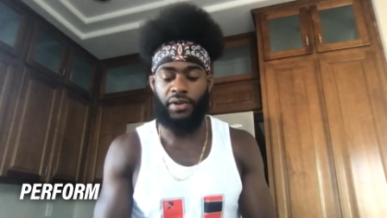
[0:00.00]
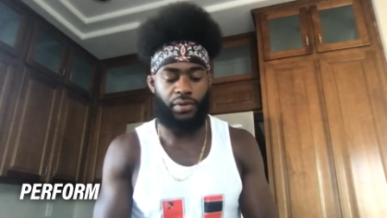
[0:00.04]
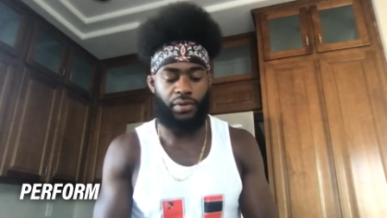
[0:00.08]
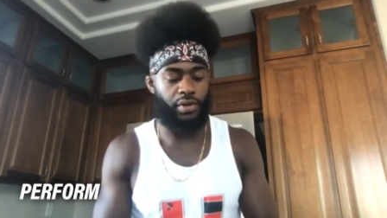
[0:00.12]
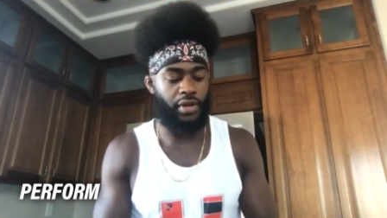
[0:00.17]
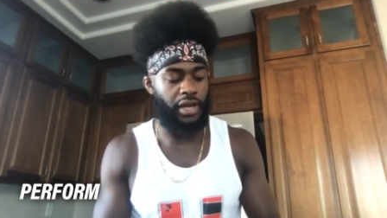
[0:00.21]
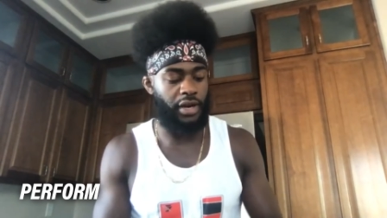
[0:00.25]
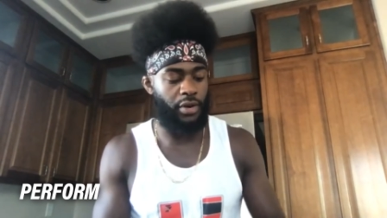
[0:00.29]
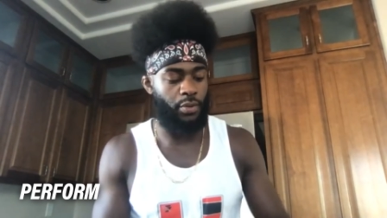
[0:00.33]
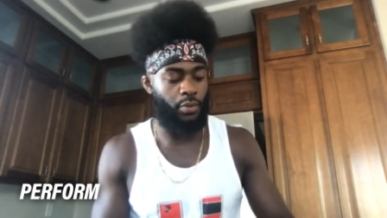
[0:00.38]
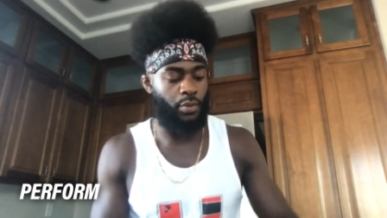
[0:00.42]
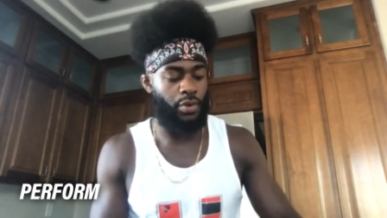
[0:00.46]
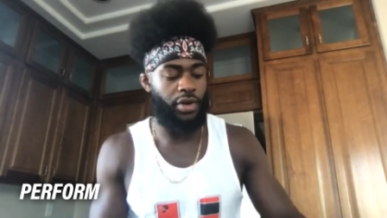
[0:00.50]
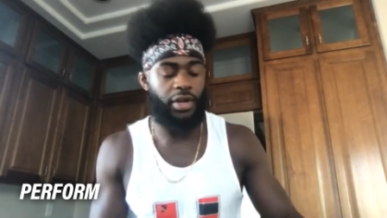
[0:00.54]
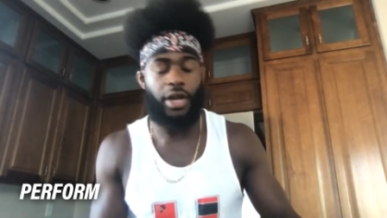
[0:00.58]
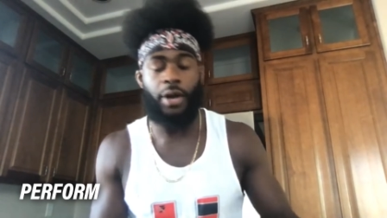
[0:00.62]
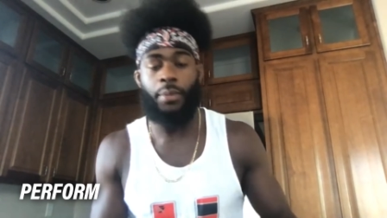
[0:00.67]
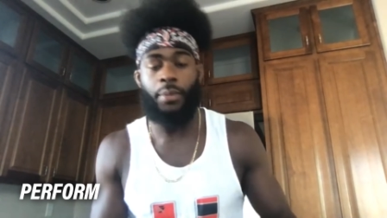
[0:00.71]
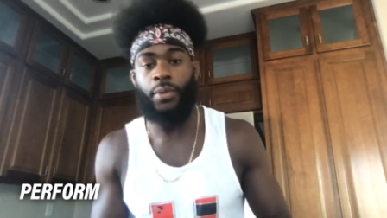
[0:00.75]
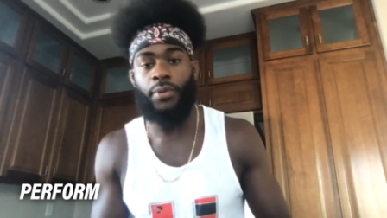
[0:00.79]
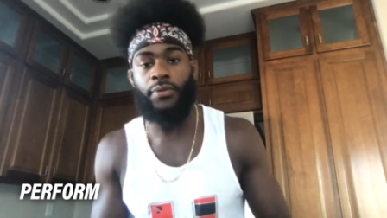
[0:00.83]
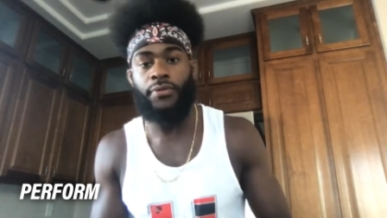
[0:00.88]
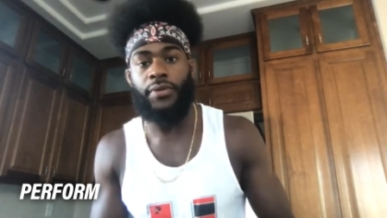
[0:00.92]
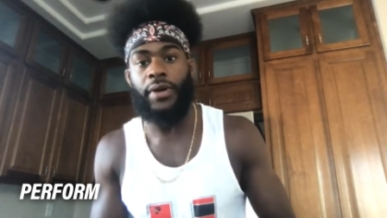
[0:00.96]
You got to win a
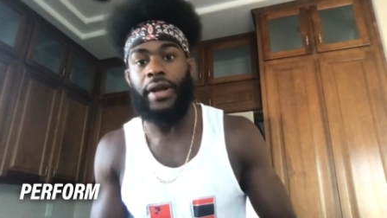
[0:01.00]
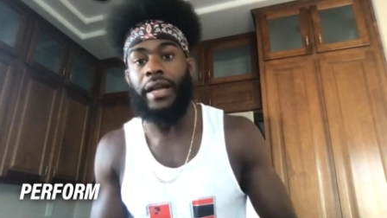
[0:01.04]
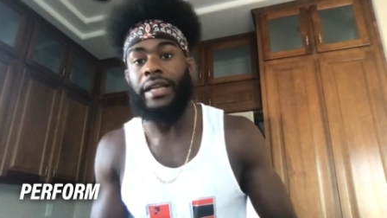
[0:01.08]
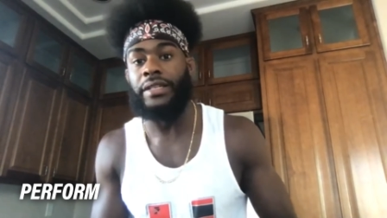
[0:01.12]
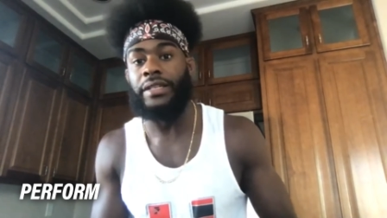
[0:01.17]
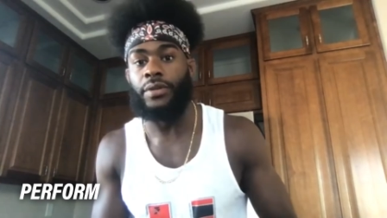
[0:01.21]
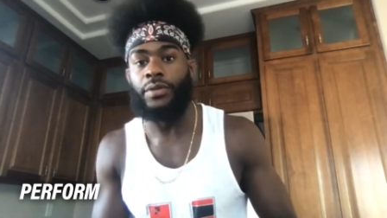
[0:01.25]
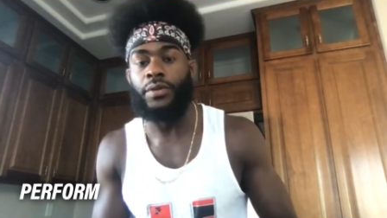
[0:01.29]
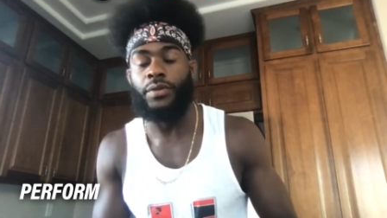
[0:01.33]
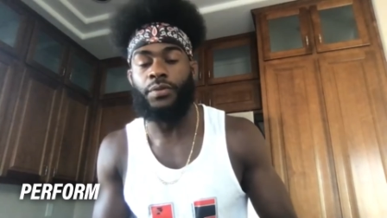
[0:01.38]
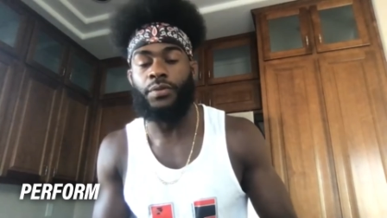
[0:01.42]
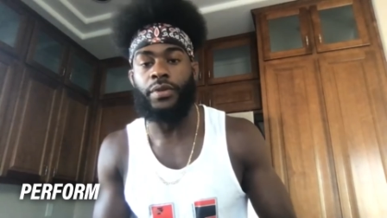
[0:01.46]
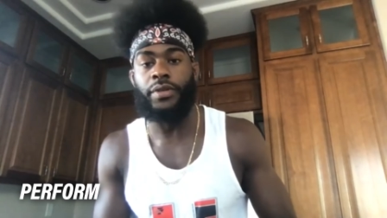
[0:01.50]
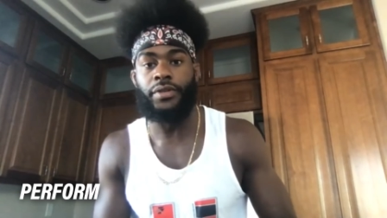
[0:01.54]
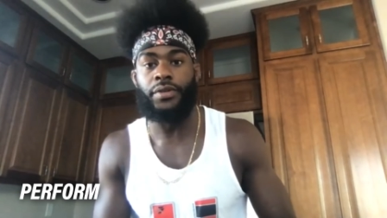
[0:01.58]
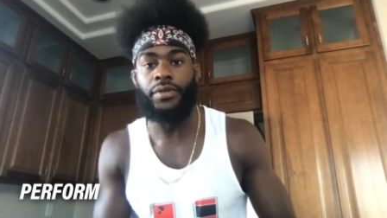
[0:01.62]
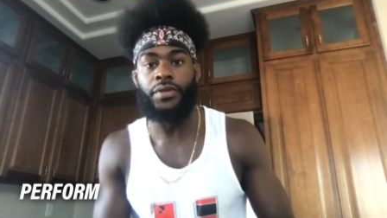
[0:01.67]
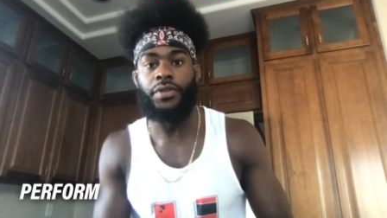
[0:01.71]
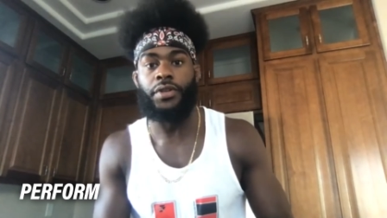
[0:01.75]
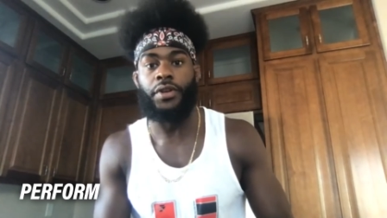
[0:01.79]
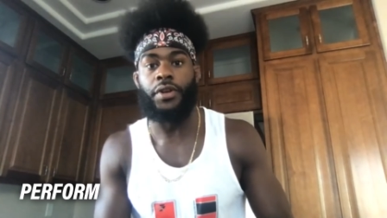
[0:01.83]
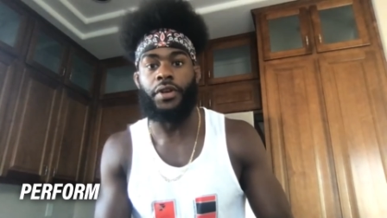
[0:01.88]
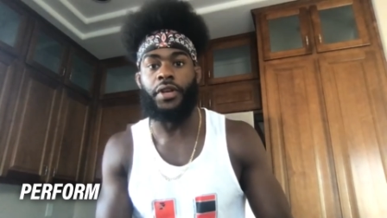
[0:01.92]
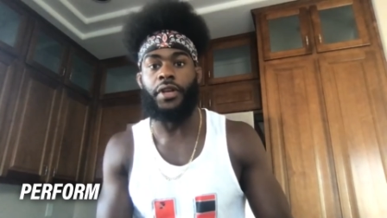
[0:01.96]
couple of fights on the regional
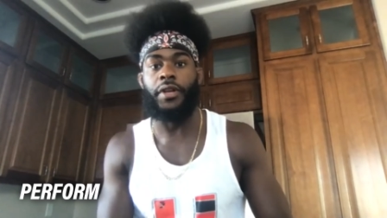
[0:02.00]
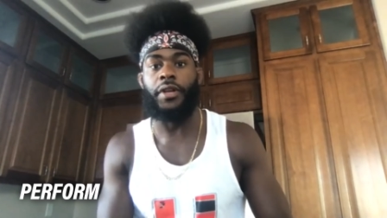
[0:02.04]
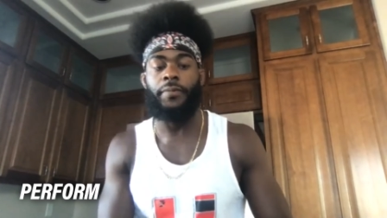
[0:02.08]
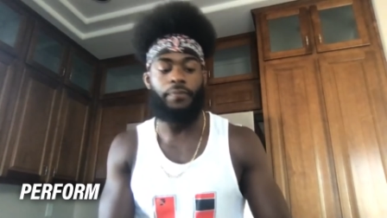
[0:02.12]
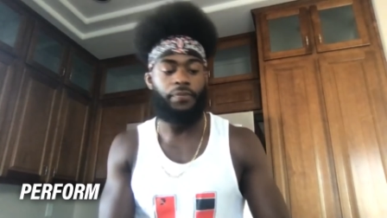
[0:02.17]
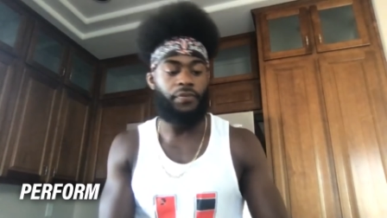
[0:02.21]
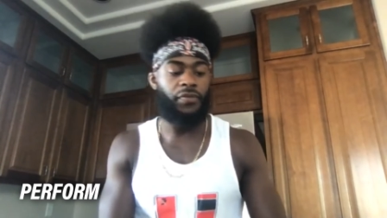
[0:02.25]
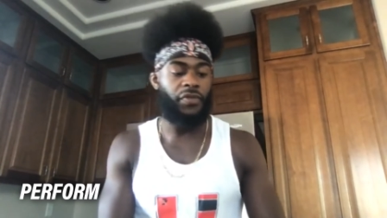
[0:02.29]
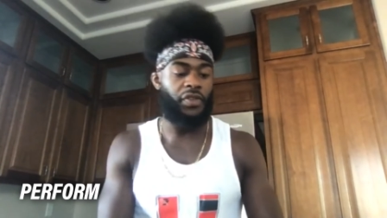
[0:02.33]
circuit.